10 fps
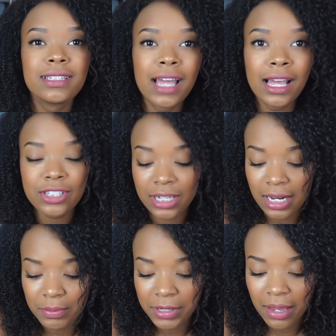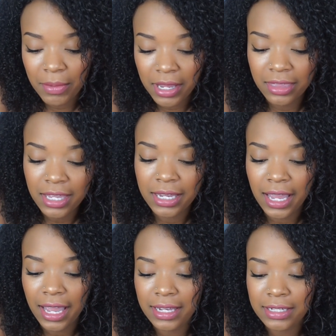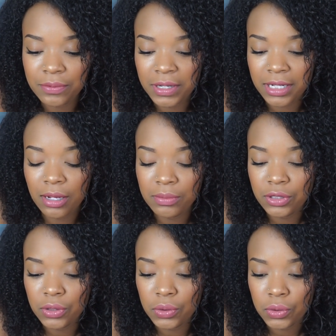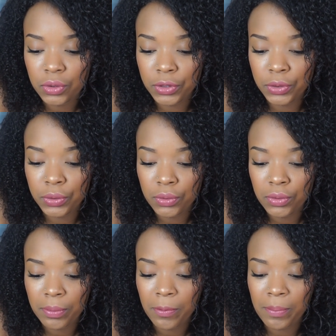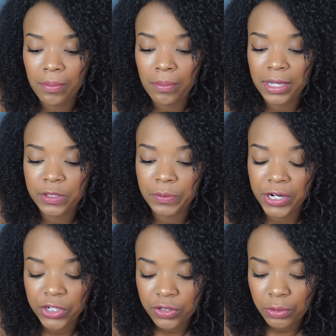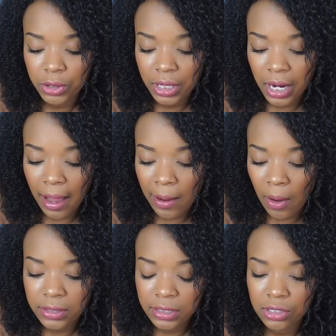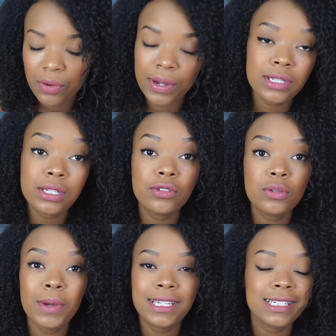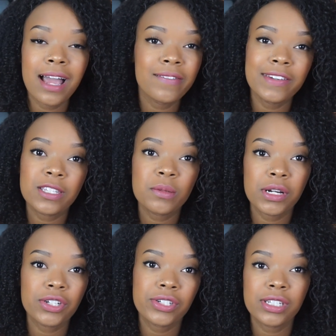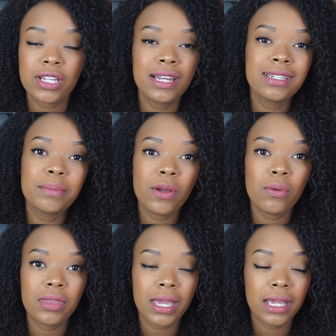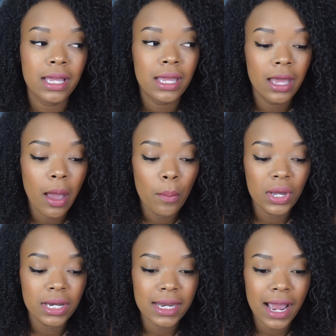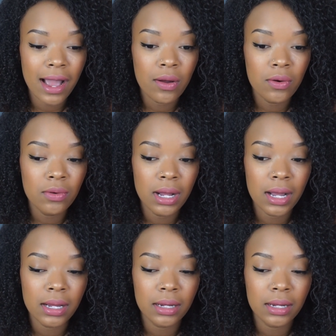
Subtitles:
that just kind of became my thing. And when it comes to who my inspirations were, I honestly, going into YouTube, I didn't have any inspirations. I just kind of did my own thing. But now,